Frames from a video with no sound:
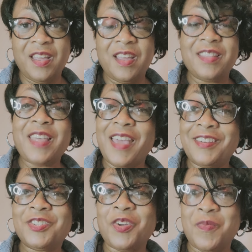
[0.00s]
That
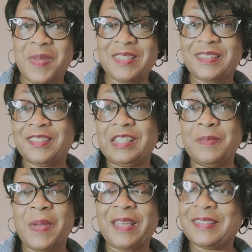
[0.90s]
is her business. She
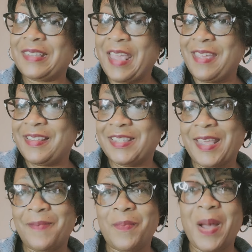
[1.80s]
bakes cakes
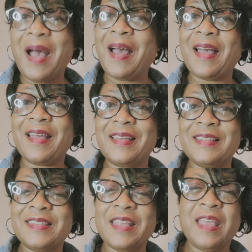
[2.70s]
and
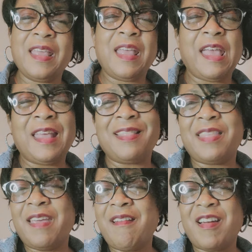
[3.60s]
pies. And
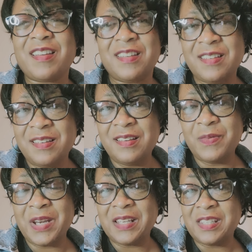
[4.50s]
they are good.
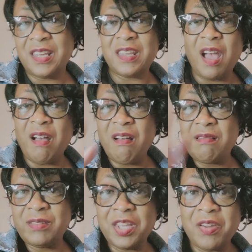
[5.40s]
When I tell y'all
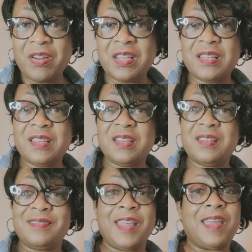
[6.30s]
they are
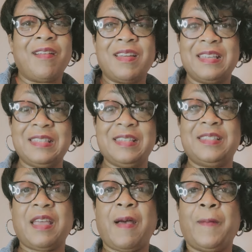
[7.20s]
good,
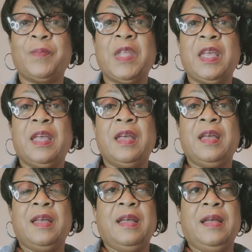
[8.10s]
y'all.
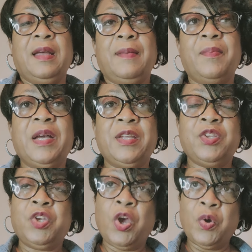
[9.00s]
But
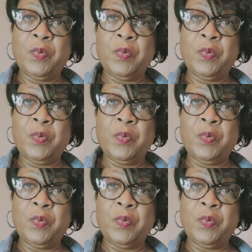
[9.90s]
in